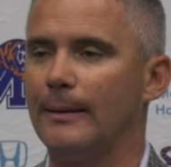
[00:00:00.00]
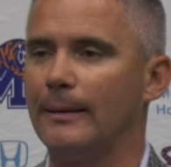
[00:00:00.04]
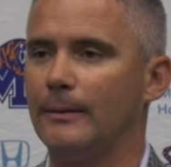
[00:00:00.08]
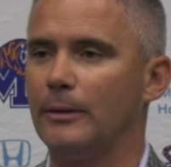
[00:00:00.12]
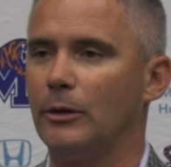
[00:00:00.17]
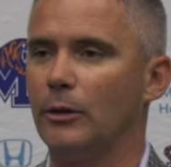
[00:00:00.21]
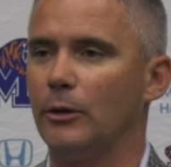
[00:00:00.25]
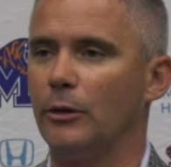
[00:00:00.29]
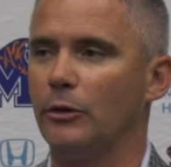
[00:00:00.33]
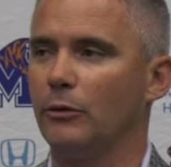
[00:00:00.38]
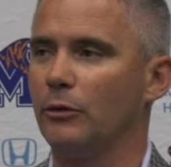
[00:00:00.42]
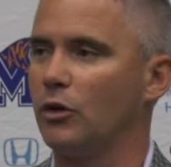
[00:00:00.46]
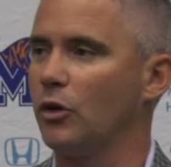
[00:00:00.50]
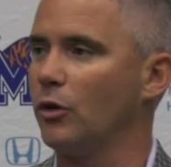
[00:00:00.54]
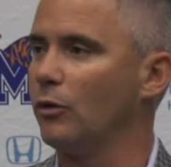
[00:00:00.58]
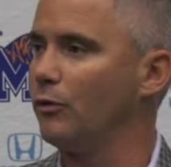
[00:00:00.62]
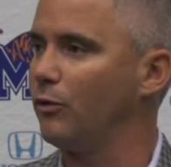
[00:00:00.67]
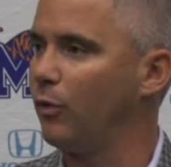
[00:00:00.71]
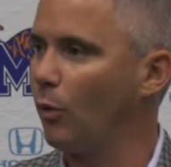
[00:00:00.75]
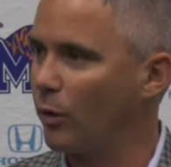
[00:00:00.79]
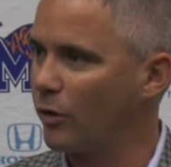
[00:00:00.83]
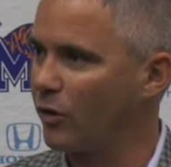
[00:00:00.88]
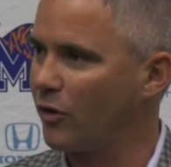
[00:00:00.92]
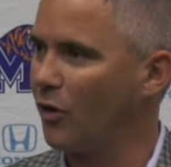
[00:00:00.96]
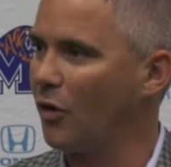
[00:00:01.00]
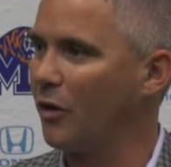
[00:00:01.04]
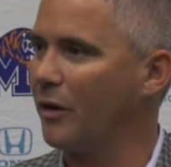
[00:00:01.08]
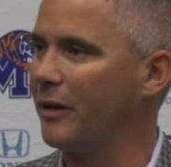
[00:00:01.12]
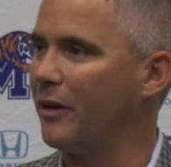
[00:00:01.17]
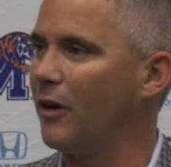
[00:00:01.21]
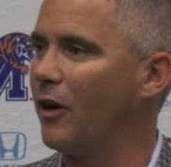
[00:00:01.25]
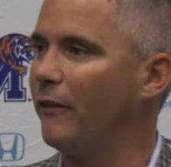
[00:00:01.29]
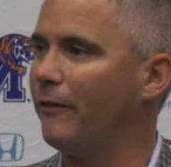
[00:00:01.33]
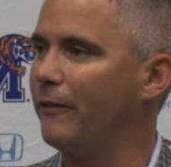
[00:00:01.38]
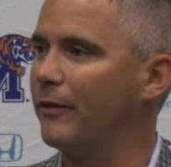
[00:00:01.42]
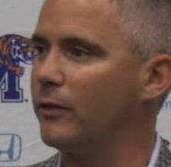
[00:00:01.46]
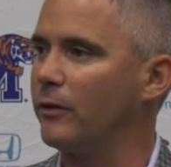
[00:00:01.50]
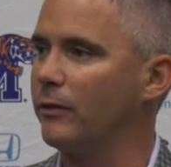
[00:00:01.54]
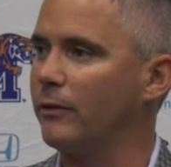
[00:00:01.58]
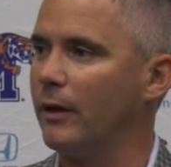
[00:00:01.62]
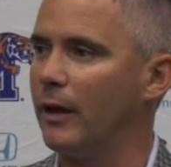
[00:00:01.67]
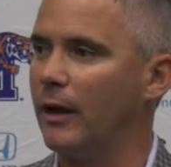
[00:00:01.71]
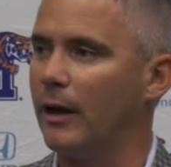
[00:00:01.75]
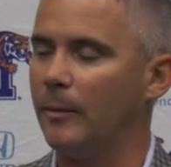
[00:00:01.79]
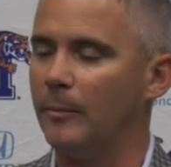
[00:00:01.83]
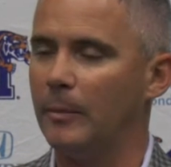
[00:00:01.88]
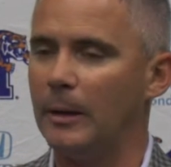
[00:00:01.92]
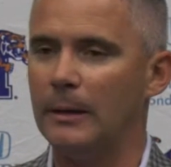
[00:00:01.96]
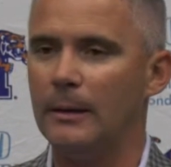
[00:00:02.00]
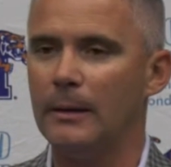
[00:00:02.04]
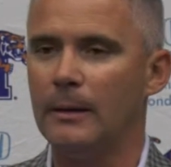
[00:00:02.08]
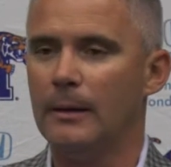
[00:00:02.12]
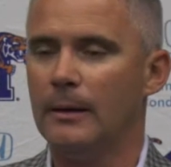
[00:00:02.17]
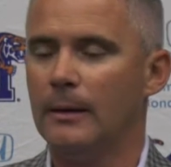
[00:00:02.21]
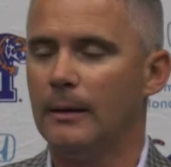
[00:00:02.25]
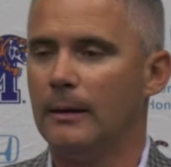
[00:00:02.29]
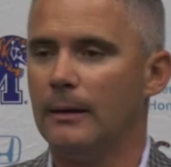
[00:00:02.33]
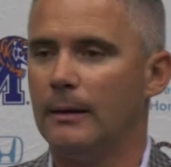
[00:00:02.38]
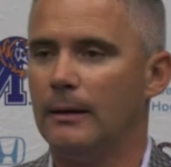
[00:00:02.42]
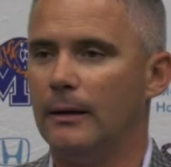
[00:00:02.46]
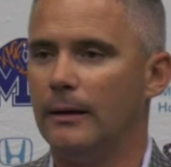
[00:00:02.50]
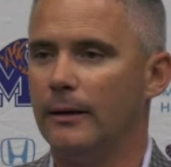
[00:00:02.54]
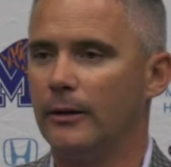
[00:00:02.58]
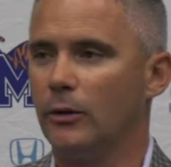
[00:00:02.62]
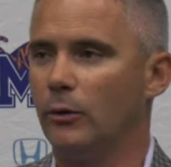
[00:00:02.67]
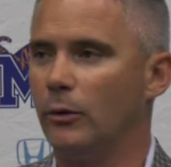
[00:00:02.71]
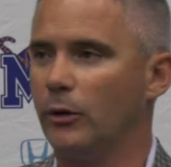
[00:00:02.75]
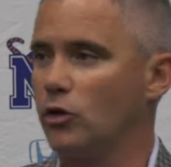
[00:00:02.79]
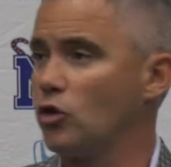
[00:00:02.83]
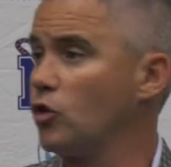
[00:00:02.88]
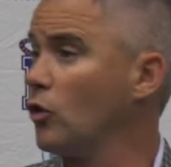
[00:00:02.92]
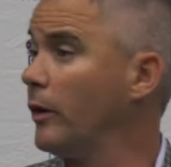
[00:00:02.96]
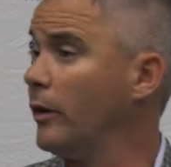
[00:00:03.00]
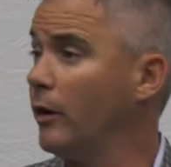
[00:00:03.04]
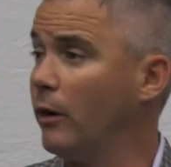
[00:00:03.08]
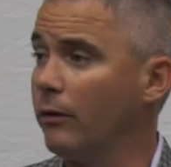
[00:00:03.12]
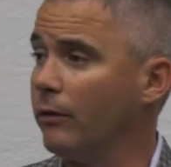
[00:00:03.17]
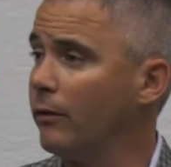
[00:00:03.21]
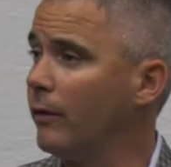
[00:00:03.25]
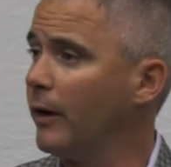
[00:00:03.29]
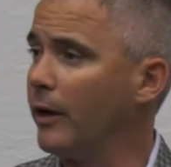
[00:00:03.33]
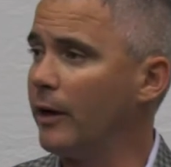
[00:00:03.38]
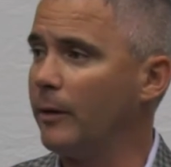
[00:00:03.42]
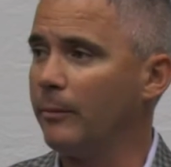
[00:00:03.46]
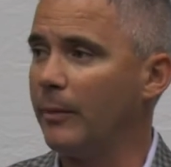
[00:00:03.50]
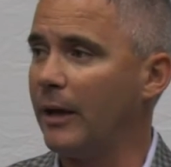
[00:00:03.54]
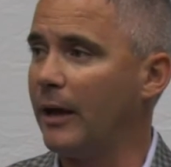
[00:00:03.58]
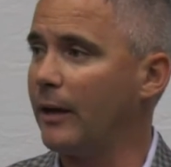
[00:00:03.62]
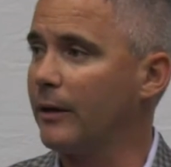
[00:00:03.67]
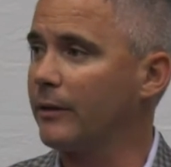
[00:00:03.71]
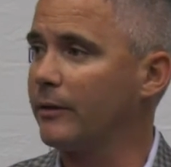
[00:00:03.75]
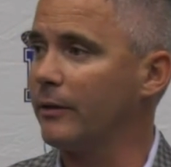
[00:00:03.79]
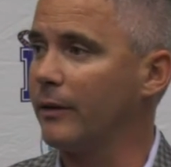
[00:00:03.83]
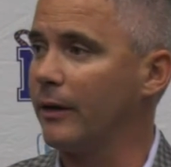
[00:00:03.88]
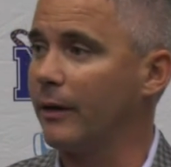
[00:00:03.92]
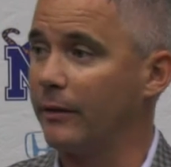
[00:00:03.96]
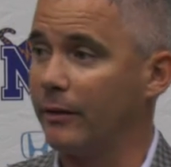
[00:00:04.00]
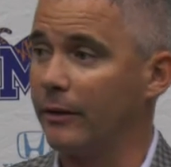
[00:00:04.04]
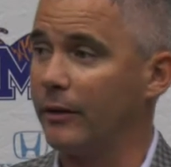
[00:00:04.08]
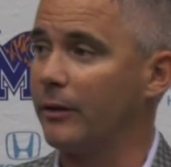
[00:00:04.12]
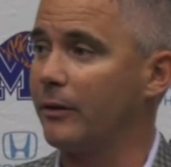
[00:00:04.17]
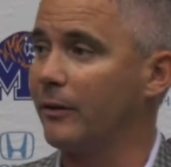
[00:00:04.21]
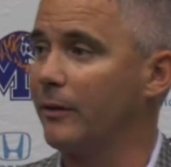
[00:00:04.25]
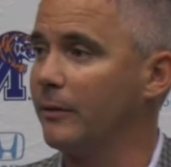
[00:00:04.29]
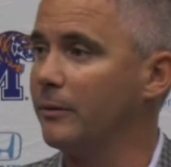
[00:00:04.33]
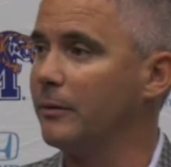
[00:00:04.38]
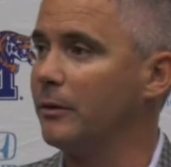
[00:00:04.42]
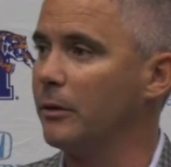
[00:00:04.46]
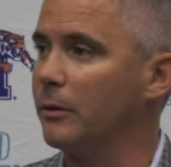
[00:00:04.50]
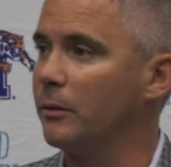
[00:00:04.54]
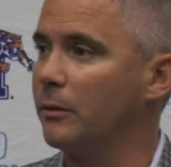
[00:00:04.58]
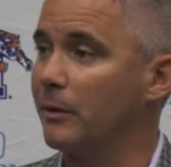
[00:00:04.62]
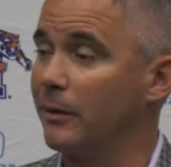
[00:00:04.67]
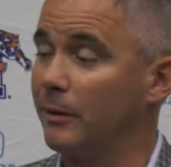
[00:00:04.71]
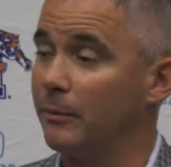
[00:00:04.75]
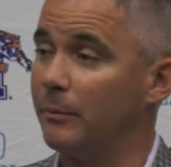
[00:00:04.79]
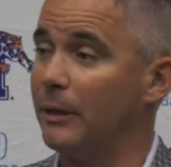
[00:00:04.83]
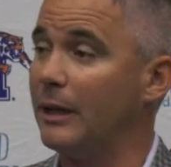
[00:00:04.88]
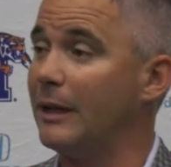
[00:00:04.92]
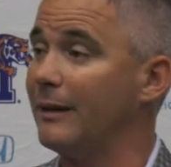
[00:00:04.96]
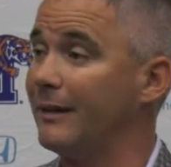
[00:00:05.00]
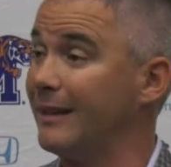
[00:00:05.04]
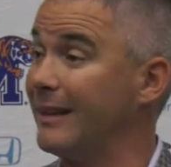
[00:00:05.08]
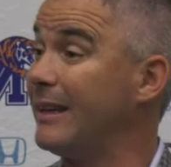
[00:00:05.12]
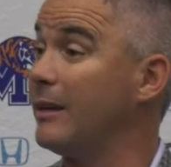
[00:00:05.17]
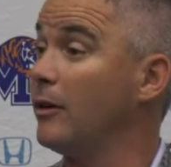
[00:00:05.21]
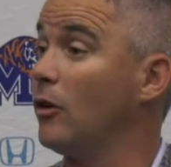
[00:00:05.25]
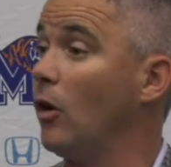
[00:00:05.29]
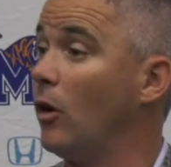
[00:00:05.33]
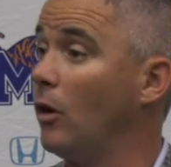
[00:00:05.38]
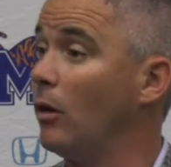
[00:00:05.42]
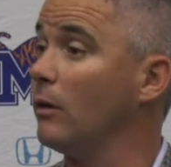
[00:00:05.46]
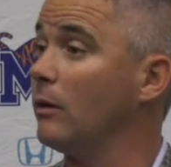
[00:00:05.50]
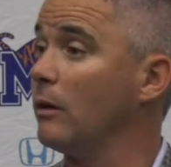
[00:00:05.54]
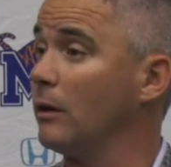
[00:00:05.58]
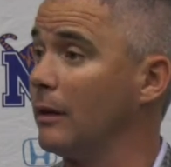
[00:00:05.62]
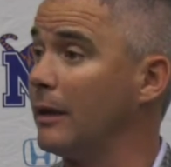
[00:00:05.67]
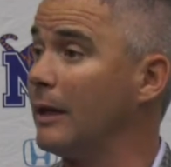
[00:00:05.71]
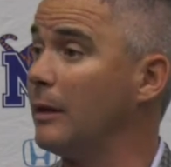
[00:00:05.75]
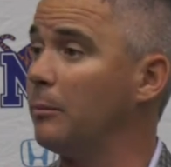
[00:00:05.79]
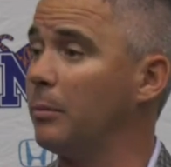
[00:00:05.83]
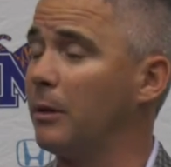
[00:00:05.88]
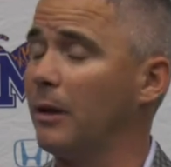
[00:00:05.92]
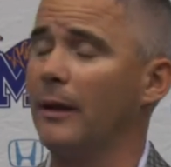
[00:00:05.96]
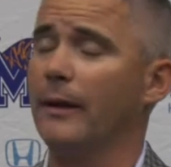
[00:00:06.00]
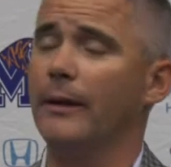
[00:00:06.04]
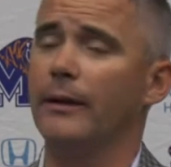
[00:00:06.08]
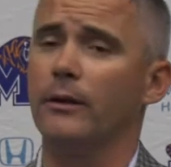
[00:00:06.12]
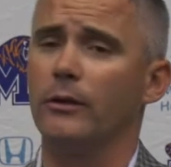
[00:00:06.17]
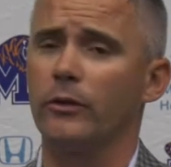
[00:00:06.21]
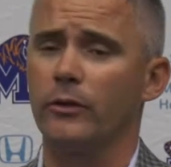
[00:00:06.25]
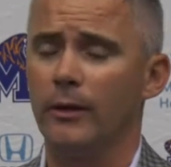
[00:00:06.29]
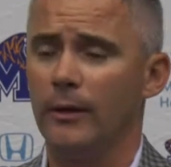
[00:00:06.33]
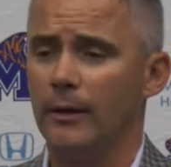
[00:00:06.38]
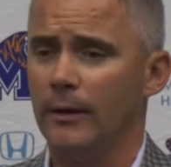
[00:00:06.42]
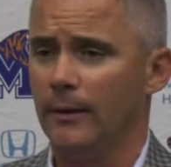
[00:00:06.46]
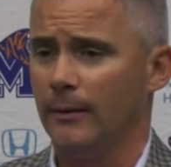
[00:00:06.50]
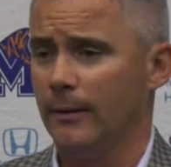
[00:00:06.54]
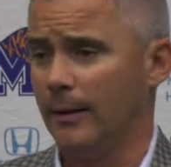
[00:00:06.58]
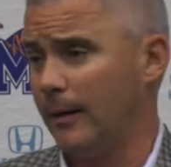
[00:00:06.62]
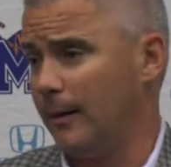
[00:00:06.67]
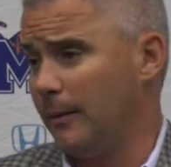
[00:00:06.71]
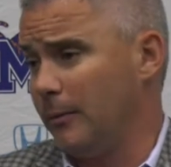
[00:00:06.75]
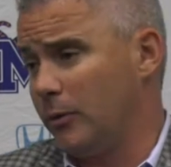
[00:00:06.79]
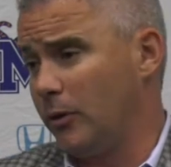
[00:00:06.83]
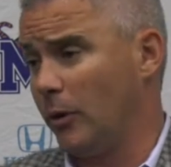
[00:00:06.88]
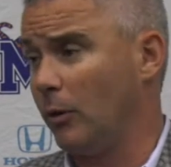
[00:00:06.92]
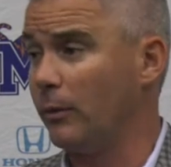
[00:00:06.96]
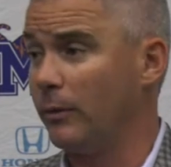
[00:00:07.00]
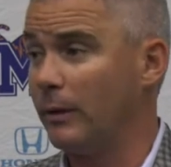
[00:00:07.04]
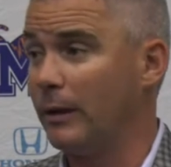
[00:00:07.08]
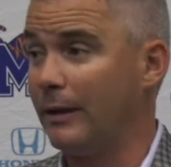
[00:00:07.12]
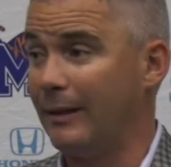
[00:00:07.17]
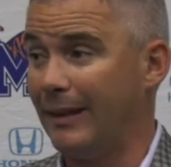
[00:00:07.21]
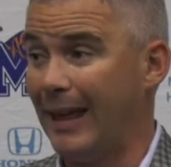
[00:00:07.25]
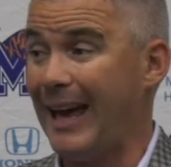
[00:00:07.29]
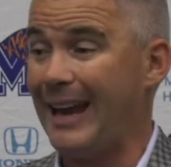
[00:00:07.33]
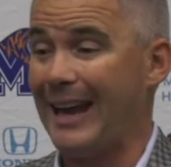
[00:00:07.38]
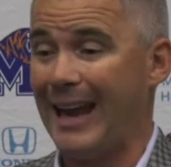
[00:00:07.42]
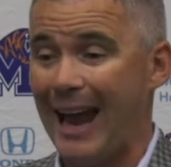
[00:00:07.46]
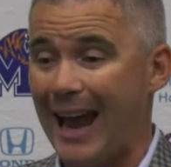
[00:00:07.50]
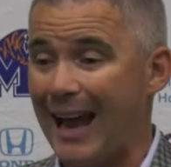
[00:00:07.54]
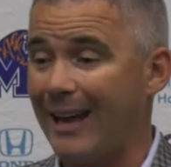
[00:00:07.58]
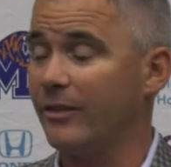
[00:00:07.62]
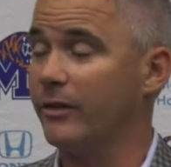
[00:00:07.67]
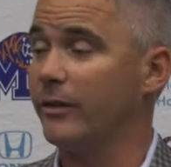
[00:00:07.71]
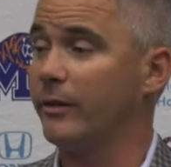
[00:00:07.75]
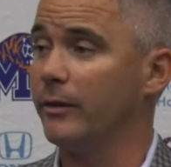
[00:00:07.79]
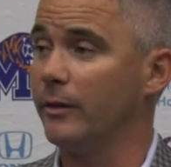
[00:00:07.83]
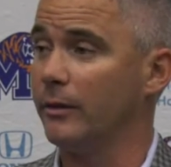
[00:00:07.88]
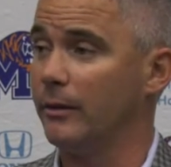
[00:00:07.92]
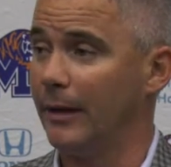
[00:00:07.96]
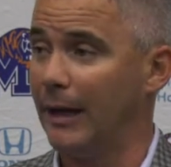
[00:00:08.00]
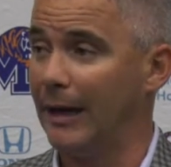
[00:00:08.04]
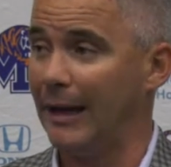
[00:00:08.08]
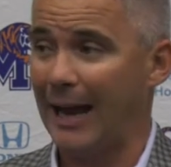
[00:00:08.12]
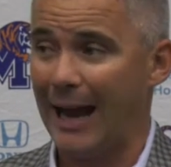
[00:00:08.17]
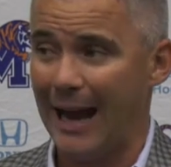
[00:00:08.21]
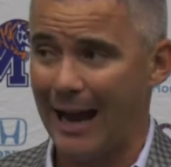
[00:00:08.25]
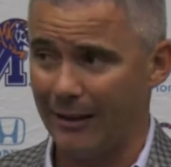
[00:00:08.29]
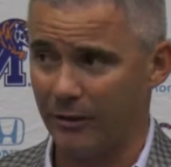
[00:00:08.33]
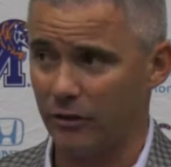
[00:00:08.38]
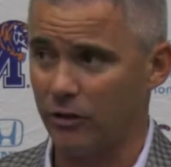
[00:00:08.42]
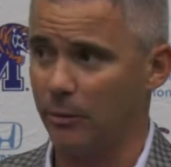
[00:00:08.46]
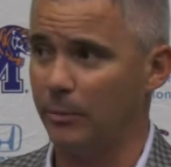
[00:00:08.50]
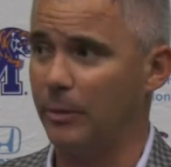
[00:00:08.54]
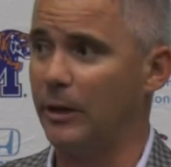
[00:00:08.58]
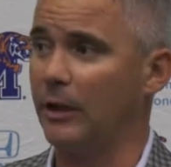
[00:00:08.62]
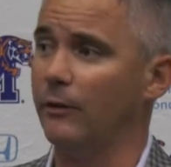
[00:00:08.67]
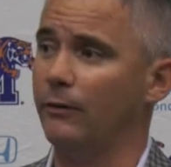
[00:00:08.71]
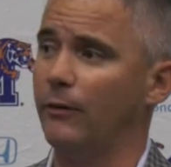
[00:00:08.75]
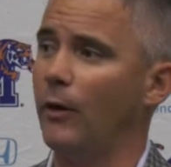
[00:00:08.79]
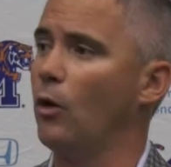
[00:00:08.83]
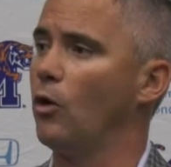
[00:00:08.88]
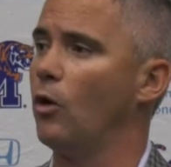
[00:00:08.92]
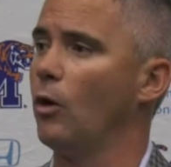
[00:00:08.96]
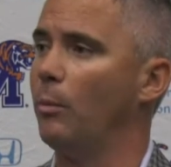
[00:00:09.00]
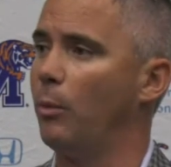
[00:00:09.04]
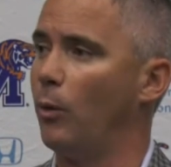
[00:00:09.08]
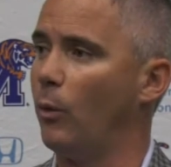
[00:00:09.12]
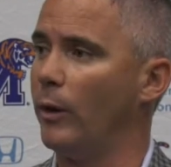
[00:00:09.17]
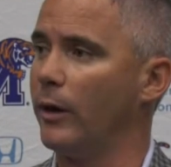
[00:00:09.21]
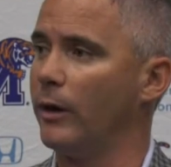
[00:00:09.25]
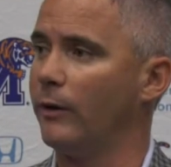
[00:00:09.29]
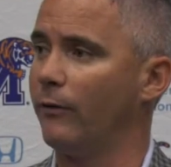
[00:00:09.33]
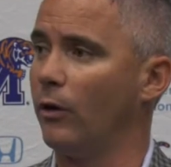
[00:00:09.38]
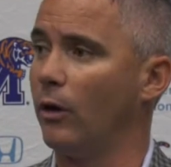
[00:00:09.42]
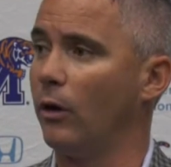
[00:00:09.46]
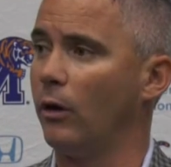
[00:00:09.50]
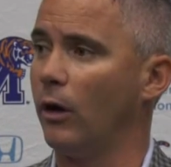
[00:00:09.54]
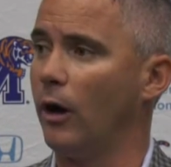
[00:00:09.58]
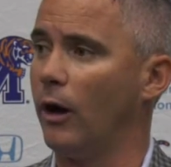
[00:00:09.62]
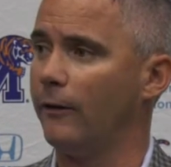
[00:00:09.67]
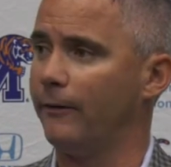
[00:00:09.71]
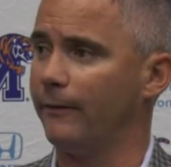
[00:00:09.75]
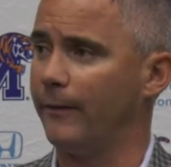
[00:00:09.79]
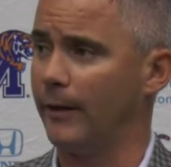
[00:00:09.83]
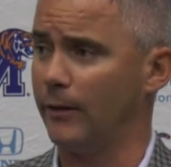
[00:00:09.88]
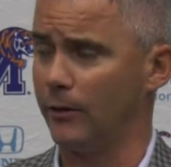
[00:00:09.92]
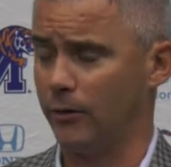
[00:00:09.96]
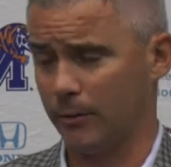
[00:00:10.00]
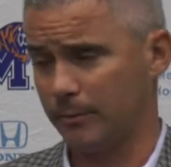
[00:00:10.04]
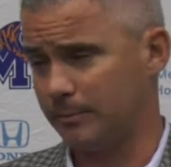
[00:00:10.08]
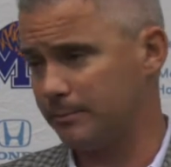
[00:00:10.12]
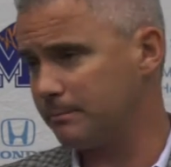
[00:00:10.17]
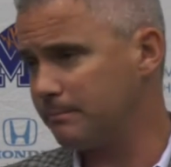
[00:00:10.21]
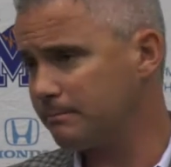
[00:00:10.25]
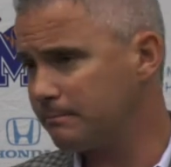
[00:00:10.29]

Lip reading: you know, you return four starting offensive linemen, you know, a trio of running backs that I think, you know, can be elite, all elite players. So that has to be a focal point of our offense.